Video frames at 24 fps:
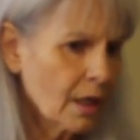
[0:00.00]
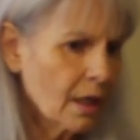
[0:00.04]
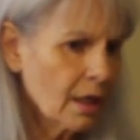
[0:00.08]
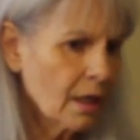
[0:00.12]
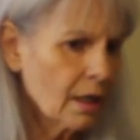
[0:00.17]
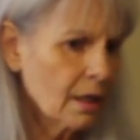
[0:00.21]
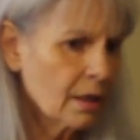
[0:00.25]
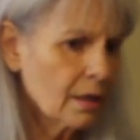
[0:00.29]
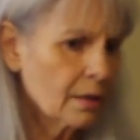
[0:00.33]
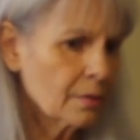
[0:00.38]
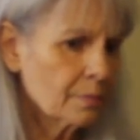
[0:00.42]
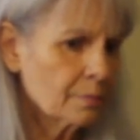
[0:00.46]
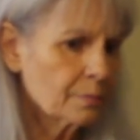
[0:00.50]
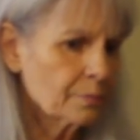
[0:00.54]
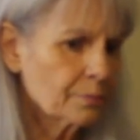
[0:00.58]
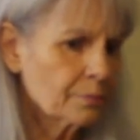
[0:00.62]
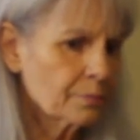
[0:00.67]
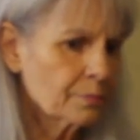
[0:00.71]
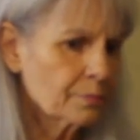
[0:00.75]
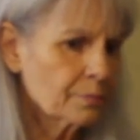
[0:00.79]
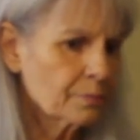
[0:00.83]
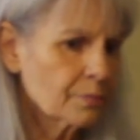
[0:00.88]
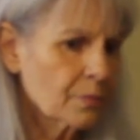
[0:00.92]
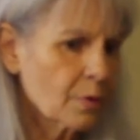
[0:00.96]

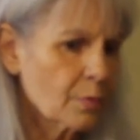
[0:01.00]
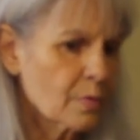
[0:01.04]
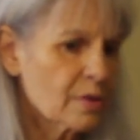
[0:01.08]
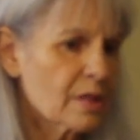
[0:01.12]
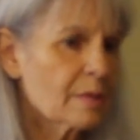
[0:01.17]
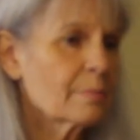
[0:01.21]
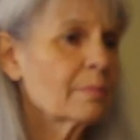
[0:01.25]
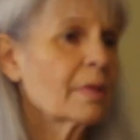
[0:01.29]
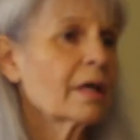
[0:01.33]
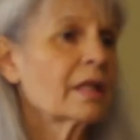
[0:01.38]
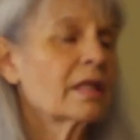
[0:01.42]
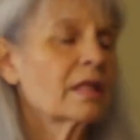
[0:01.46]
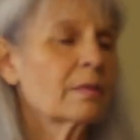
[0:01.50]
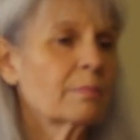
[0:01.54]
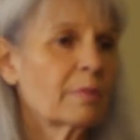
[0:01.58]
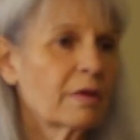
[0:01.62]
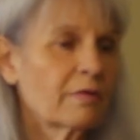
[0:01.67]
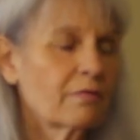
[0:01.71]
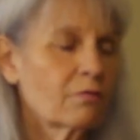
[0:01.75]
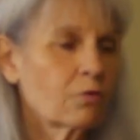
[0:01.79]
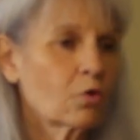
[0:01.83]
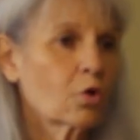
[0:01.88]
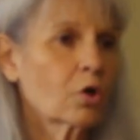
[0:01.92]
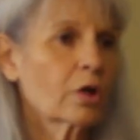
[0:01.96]
it was a month
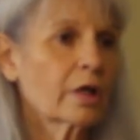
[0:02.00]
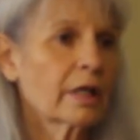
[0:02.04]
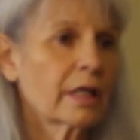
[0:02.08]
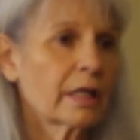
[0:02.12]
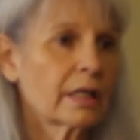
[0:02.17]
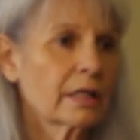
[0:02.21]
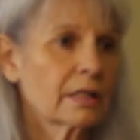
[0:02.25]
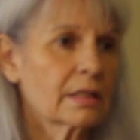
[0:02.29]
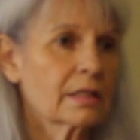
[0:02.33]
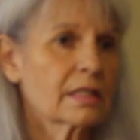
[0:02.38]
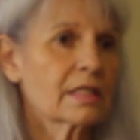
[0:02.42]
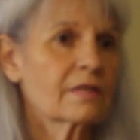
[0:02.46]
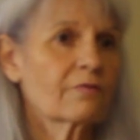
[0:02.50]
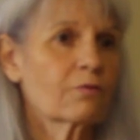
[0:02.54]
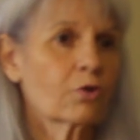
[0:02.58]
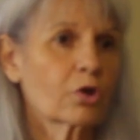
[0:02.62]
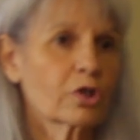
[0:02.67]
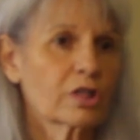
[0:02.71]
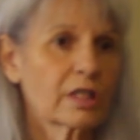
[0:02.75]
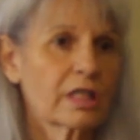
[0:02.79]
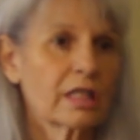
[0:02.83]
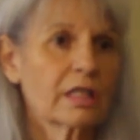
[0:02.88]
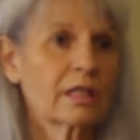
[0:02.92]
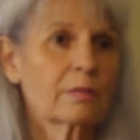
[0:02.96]
before his
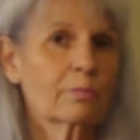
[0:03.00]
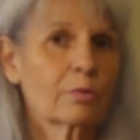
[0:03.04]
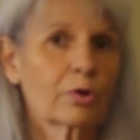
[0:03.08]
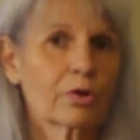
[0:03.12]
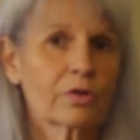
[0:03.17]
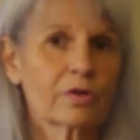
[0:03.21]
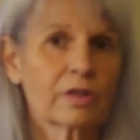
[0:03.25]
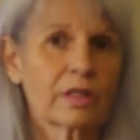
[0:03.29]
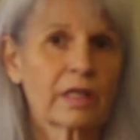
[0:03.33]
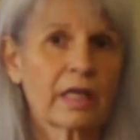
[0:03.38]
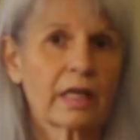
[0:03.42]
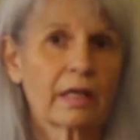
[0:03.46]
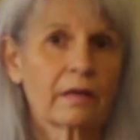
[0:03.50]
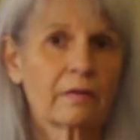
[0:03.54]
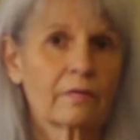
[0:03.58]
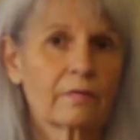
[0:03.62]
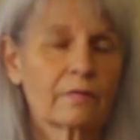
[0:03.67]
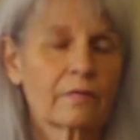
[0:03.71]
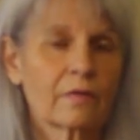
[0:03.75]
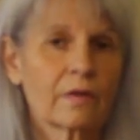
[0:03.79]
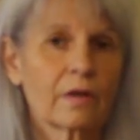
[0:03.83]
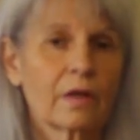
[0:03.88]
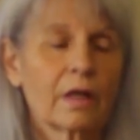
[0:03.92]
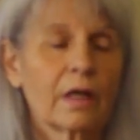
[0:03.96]
14th birthday,
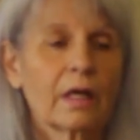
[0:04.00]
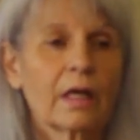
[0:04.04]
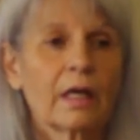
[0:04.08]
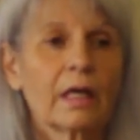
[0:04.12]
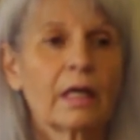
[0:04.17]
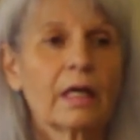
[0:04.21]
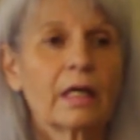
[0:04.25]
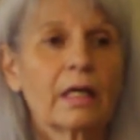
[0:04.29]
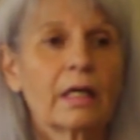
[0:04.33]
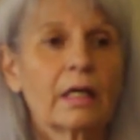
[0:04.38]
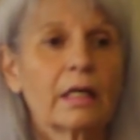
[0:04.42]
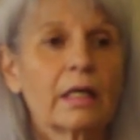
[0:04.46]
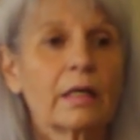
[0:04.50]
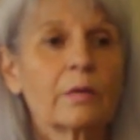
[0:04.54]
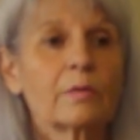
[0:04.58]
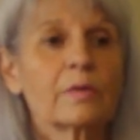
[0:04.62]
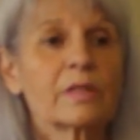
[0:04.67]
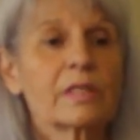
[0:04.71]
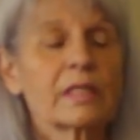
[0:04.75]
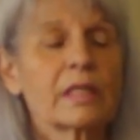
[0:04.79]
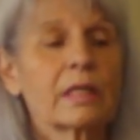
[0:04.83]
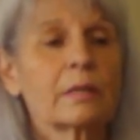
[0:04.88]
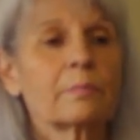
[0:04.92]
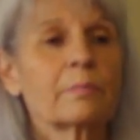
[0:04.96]
he
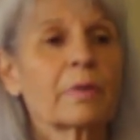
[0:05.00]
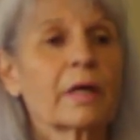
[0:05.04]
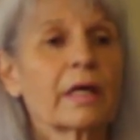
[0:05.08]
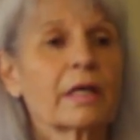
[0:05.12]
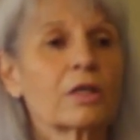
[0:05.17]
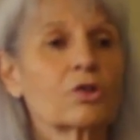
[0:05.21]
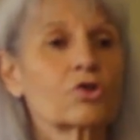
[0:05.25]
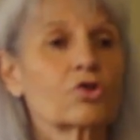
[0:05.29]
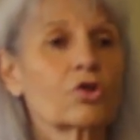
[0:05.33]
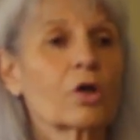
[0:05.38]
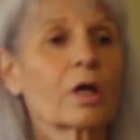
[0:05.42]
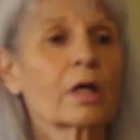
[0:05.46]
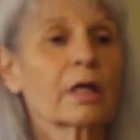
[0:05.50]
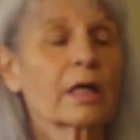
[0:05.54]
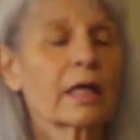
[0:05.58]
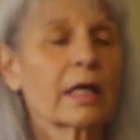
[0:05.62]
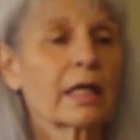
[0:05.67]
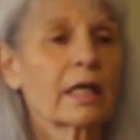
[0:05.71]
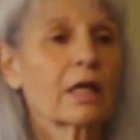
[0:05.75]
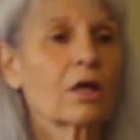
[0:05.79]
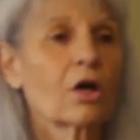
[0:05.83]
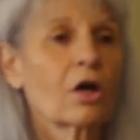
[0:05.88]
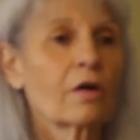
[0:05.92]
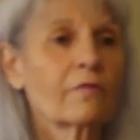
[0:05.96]
was hit by a truck
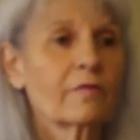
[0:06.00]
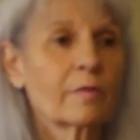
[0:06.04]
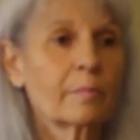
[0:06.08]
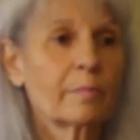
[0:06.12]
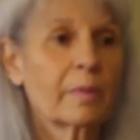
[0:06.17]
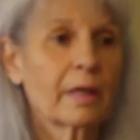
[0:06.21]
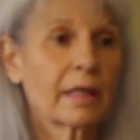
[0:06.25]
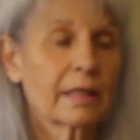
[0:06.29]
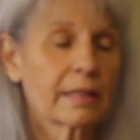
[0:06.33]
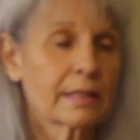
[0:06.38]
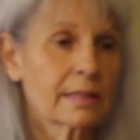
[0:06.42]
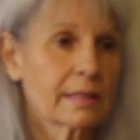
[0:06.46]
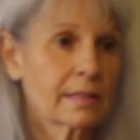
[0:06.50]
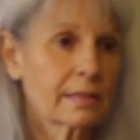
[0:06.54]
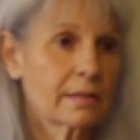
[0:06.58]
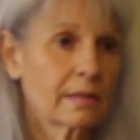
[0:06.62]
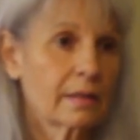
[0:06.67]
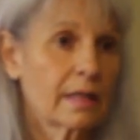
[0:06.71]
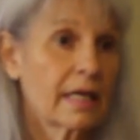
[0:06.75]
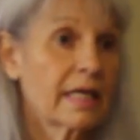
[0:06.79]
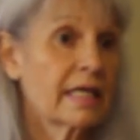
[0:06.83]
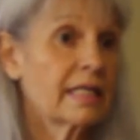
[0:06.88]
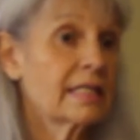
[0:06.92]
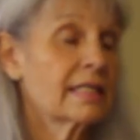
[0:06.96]
getting off a bus.
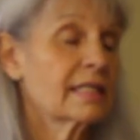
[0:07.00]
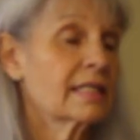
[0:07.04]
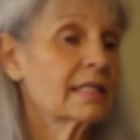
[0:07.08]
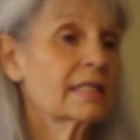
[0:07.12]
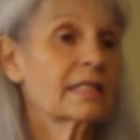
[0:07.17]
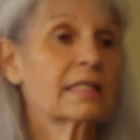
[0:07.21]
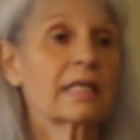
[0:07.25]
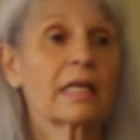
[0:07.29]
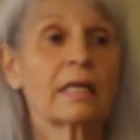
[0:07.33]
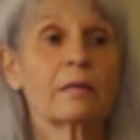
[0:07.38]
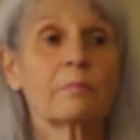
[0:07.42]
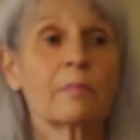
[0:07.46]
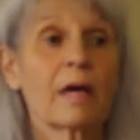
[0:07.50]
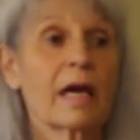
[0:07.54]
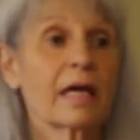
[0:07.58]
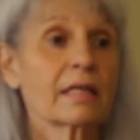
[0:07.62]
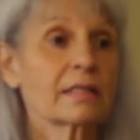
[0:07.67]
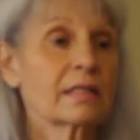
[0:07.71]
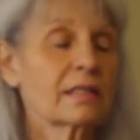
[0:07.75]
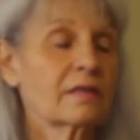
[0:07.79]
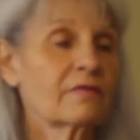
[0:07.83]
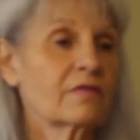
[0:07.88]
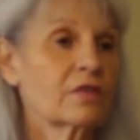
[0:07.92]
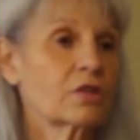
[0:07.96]
He sustained
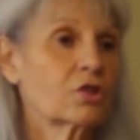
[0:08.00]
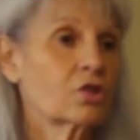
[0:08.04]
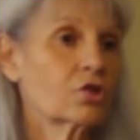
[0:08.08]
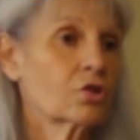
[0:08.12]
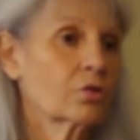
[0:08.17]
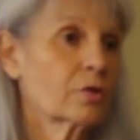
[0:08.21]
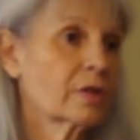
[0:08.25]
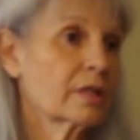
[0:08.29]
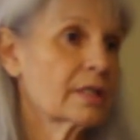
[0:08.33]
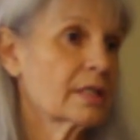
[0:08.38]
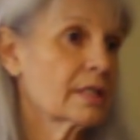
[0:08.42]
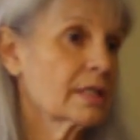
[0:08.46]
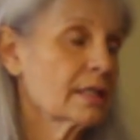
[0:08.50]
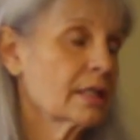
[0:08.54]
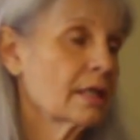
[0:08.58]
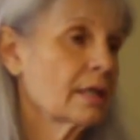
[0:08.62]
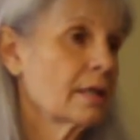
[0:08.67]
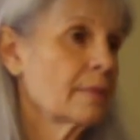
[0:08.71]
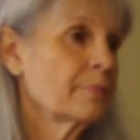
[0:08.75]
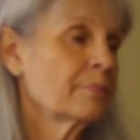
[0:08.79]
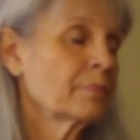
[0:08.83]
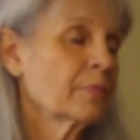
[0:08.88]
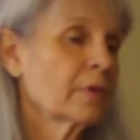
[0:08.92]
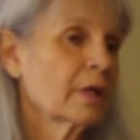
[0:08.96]
massive injuries.
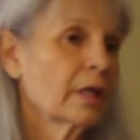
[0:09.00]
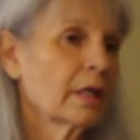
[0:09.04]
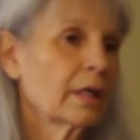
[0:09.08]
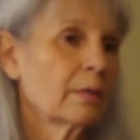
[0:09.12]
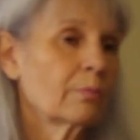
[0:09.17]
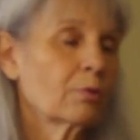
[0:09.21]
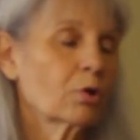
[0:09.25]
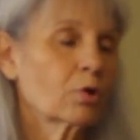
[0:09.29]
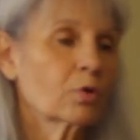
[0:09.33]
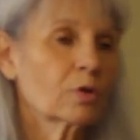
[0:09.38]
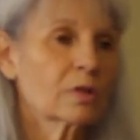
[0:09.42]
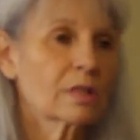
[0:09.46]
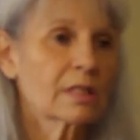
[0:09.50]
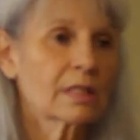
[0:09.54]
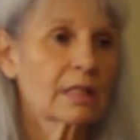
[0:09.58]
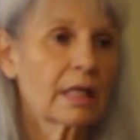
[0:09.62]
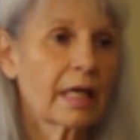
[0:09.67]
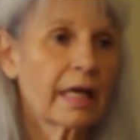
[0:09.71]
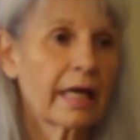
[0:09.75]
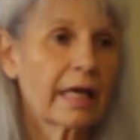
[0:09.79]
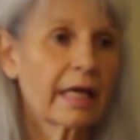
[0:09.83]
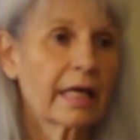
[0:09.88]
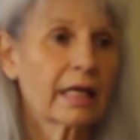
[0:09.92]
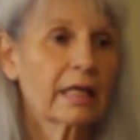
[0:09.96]
He broke his
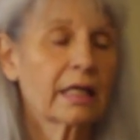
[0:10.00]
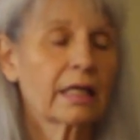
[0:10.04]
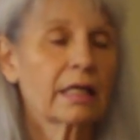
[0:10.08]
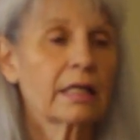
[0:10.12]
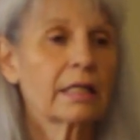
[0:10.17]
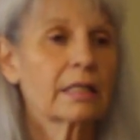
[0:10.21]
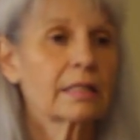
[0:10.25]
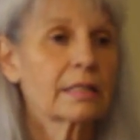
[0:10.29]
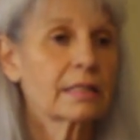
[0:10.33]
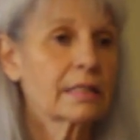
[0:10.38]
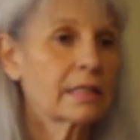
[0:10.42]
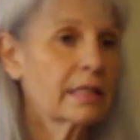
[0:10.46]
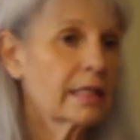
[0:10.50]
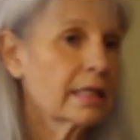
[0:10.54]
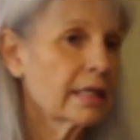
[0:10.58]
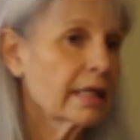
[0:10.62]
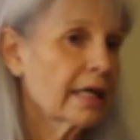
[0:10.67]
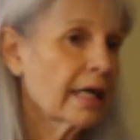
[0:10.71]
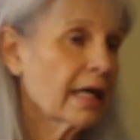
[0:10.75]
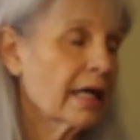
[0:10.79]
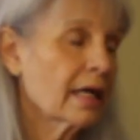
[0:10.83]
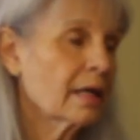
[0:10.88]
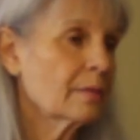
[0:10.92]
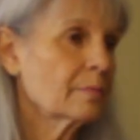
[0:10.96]
leg, his
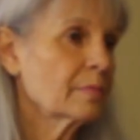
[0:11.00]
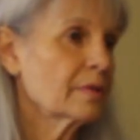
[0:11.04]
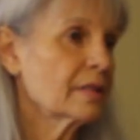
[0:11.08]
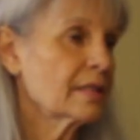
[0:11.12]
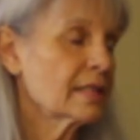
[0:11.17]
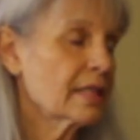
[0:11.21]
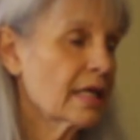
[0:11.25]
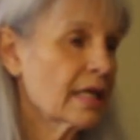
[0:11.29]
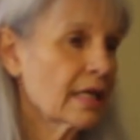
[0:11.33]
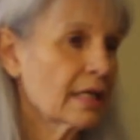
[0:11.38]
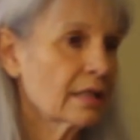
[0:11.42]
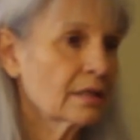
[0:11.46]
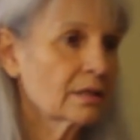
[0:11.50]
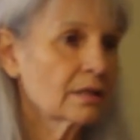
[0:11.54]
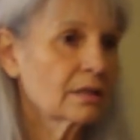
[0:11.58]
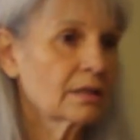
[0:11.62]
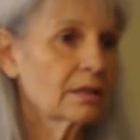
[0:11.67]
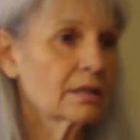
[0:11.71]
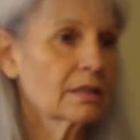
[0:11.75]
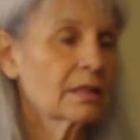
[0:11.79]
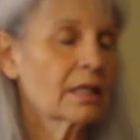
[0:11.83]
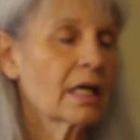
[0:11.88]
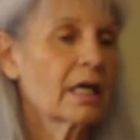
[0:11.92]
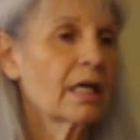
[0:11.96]
kneecap, his
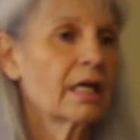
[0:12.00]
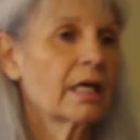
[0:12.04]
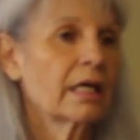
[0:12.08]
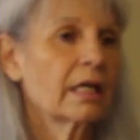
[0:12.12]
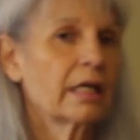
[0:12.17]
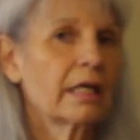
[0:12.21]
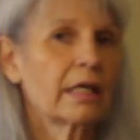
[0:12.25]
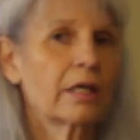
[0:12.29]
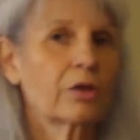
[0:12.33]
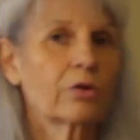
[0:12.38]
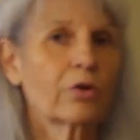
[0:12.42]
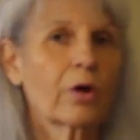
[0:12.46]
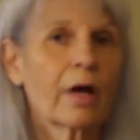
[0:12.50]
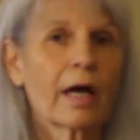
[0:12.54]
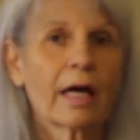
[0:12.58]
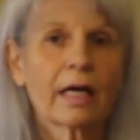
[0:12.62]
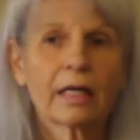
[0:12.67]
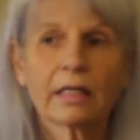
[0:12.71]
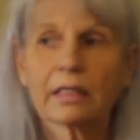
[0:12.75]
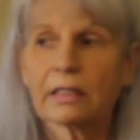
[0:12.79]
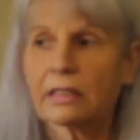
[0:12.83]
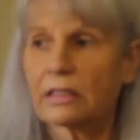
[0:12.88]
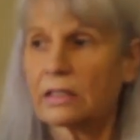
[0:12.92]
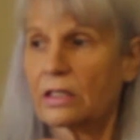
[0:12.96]
ankles. He
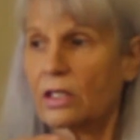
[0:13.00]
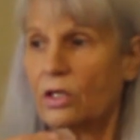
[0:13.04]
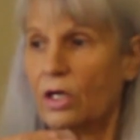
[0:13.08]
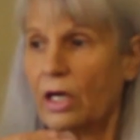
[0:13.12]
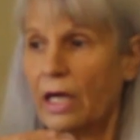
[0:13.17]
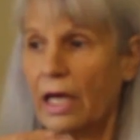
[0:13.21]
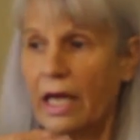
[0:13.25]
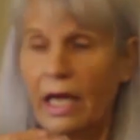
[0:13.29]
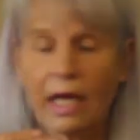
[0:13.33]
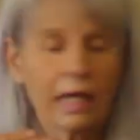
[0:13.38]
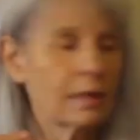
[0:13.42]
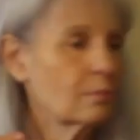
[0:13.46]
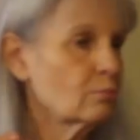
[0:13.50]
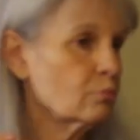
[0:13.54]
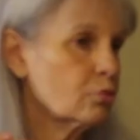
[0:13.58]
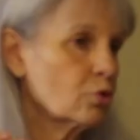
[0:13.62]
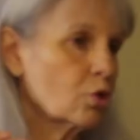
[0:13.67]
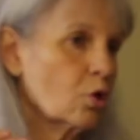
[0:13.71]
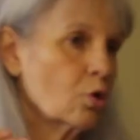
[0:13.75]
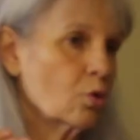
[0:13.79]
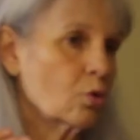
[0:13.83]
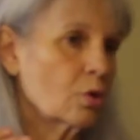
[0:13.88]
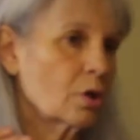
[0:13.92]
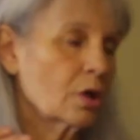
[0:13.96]
cracked and
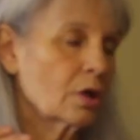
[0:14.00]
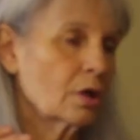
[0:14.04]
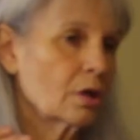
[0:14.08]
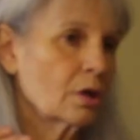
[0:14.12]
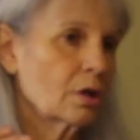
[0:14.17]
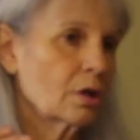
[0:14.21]
broke